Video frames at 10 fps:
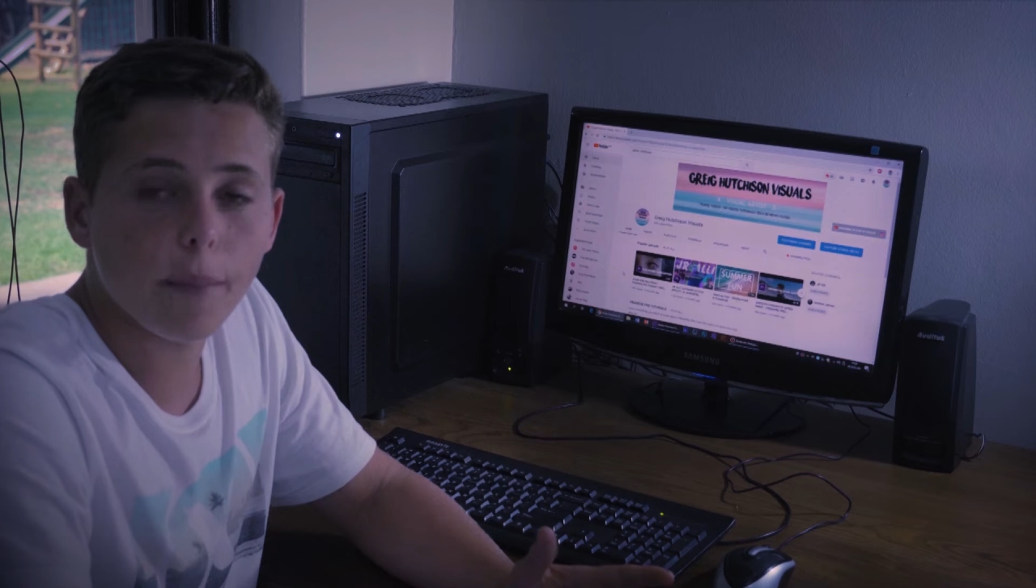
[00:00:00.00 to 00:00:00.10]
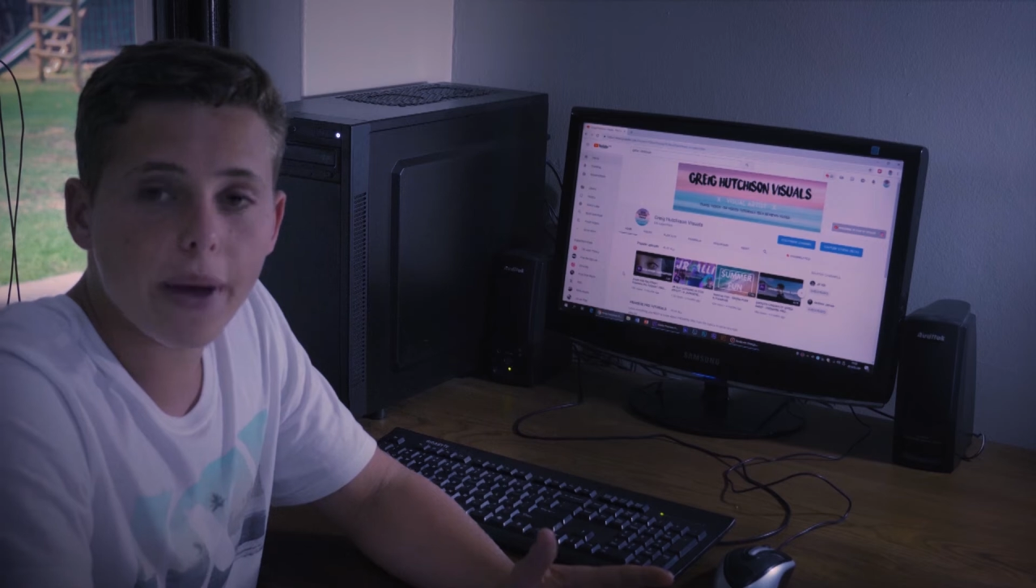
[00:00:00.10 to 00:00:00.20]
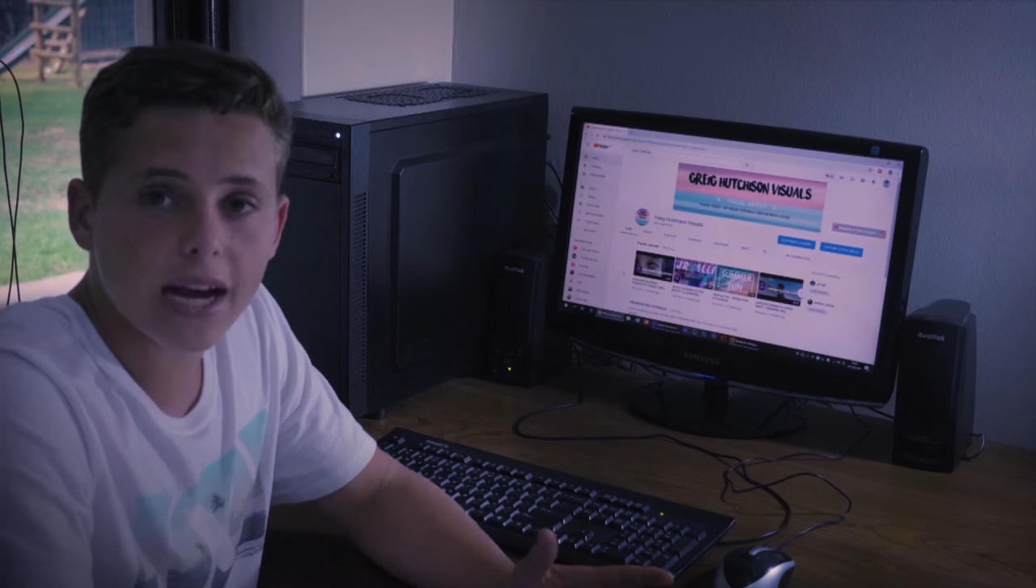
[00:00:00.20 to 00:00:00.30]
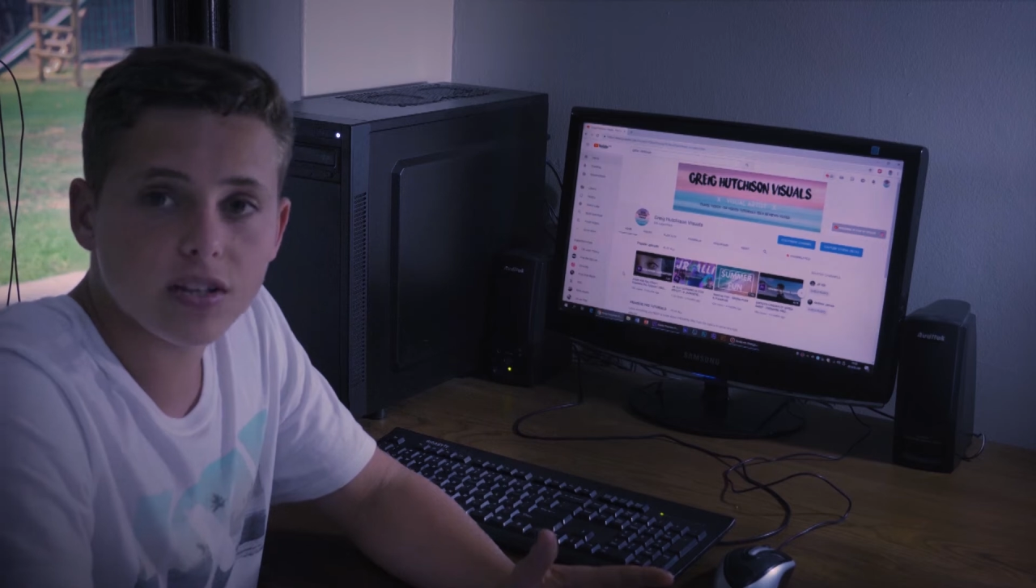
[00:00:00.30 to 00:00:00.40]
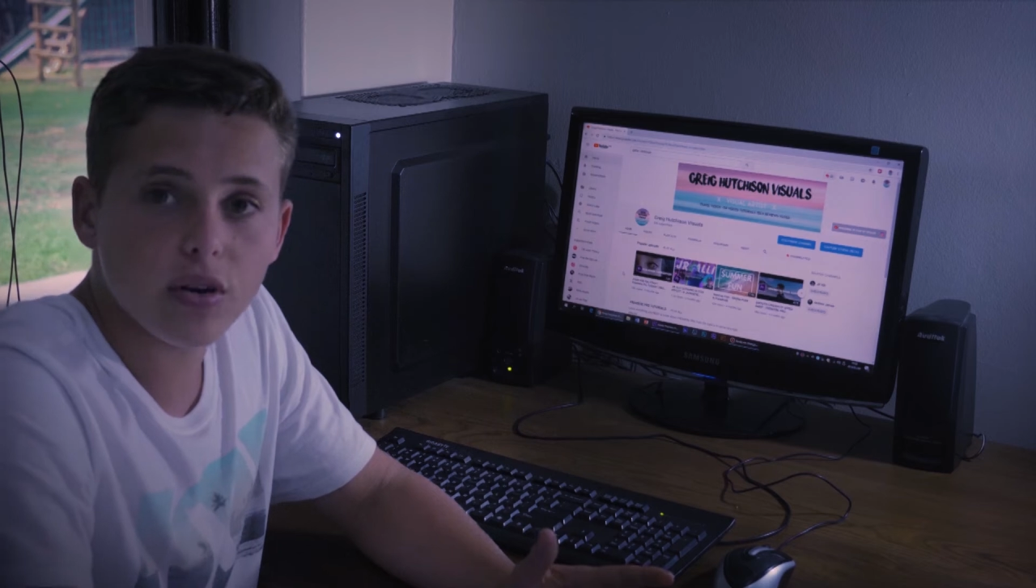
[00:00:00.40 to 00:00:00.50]

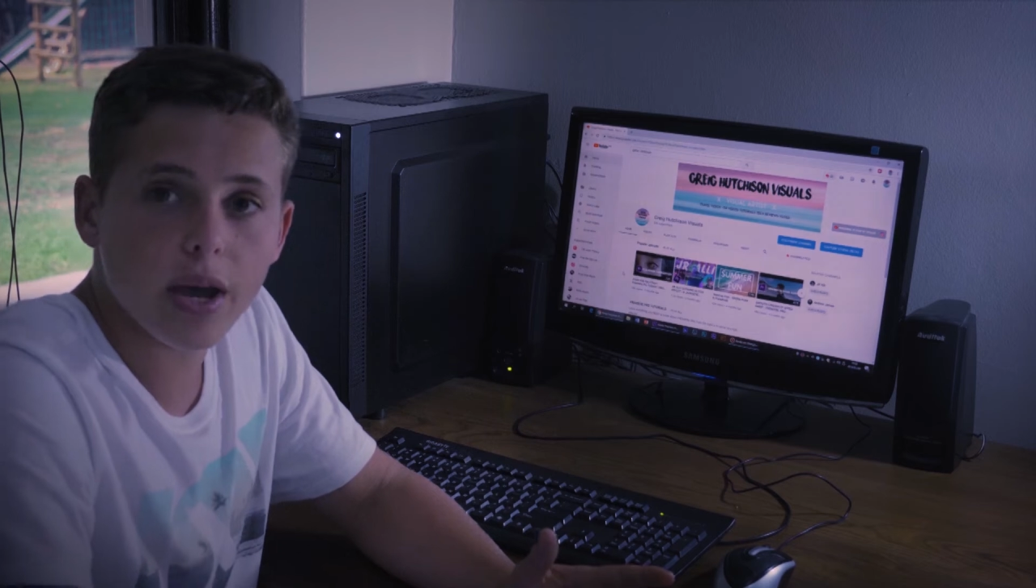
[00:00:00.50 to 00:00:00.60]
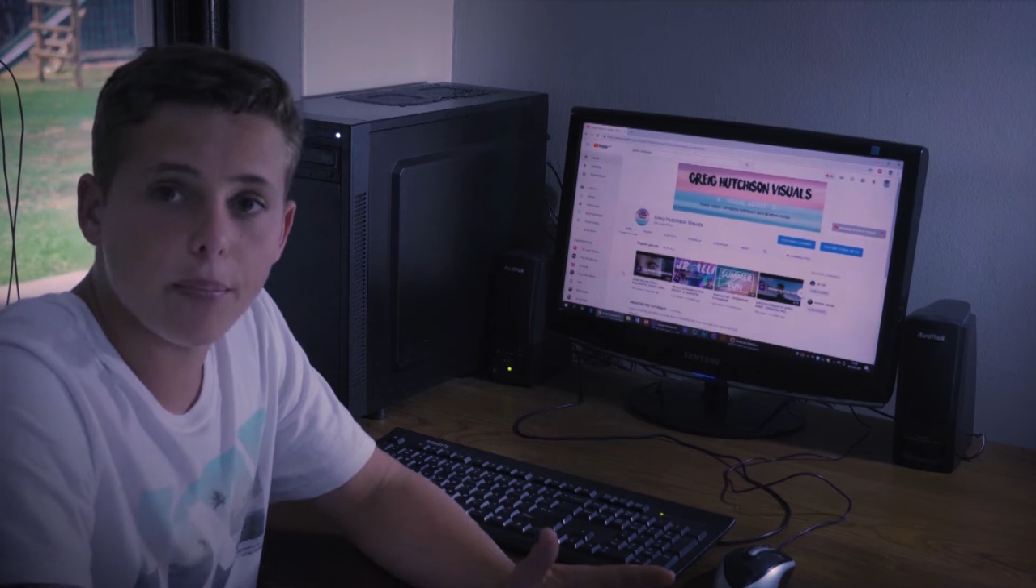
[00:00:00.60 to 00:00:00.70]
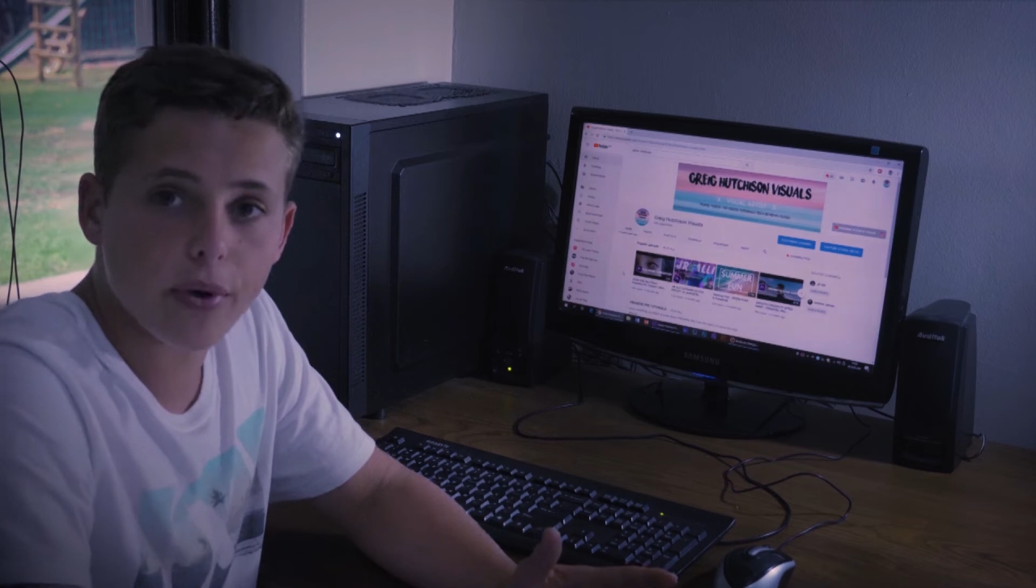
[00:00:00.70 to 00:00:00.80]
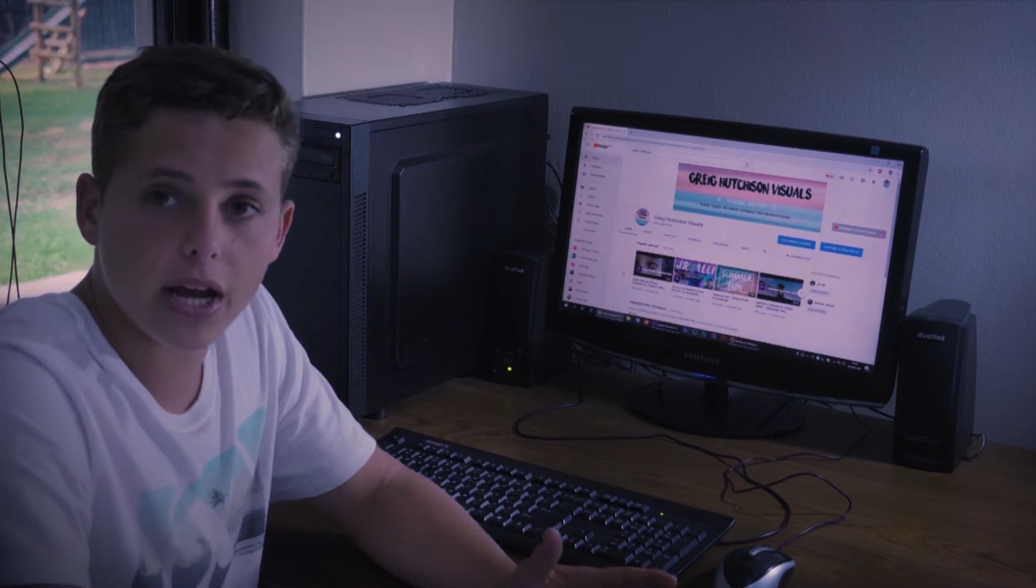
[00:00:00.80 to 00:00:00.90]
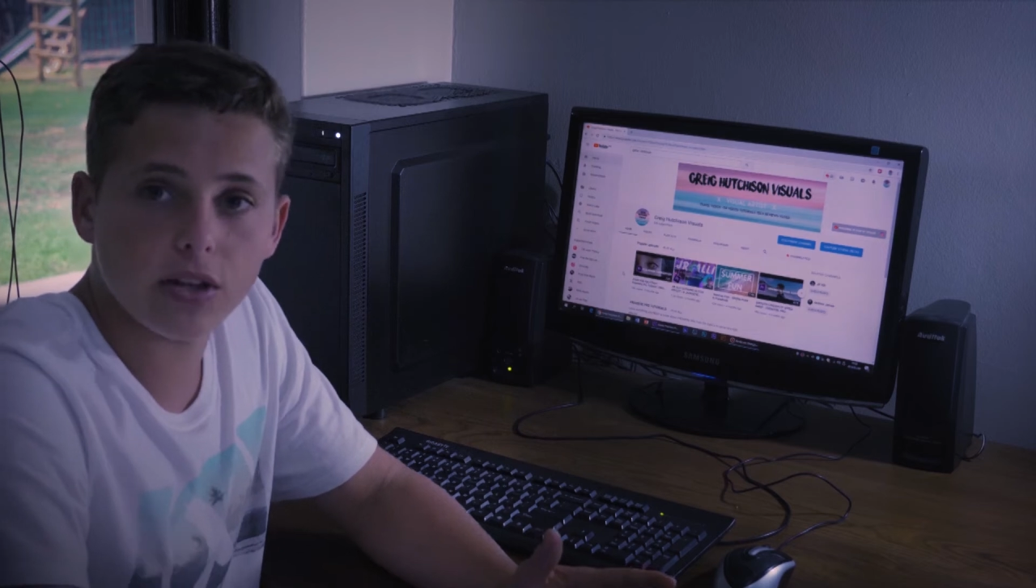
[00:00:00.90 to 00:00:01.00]
Welcome back to
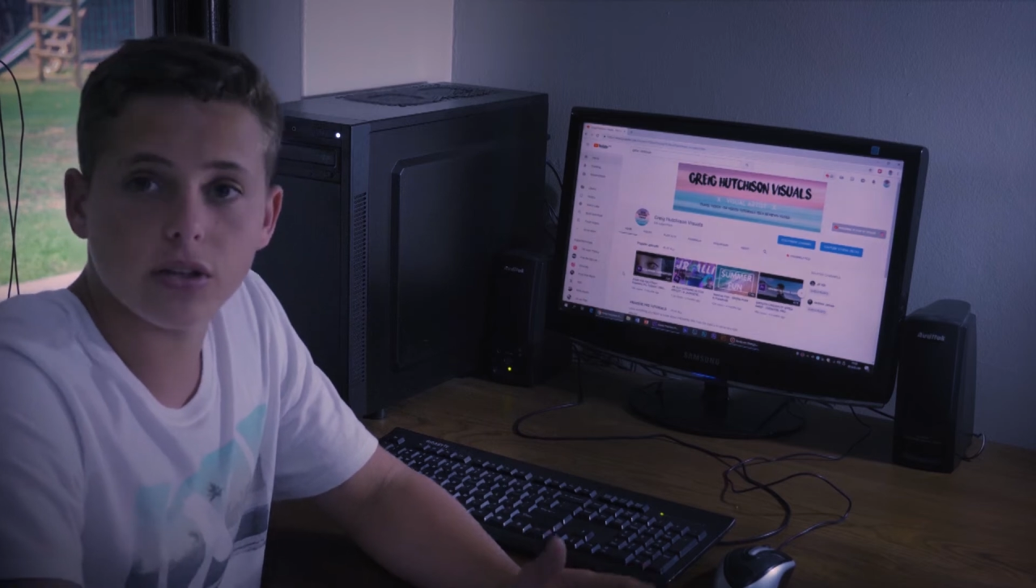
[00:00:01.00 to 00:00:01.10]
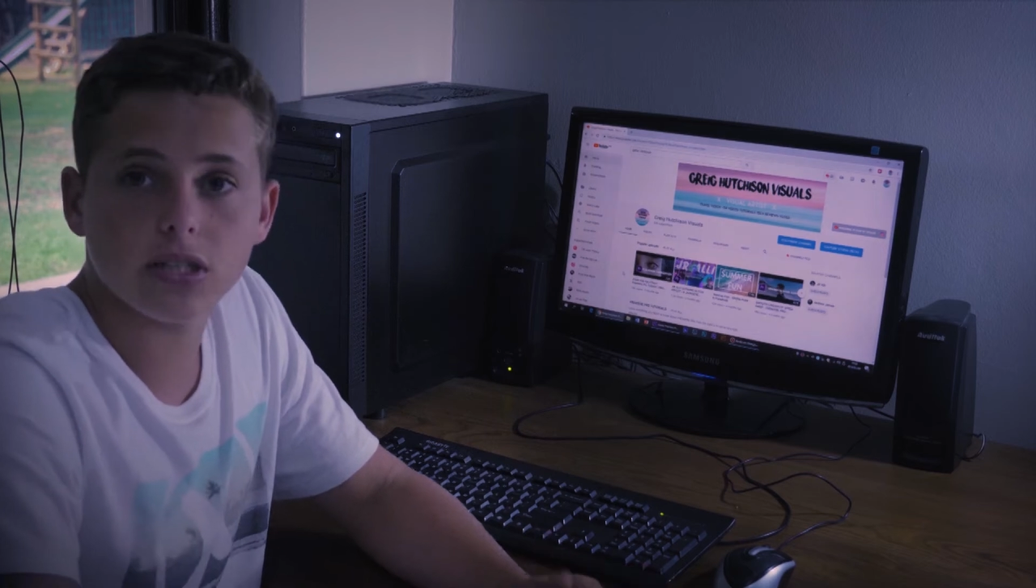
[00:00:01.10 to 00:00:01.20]
a brand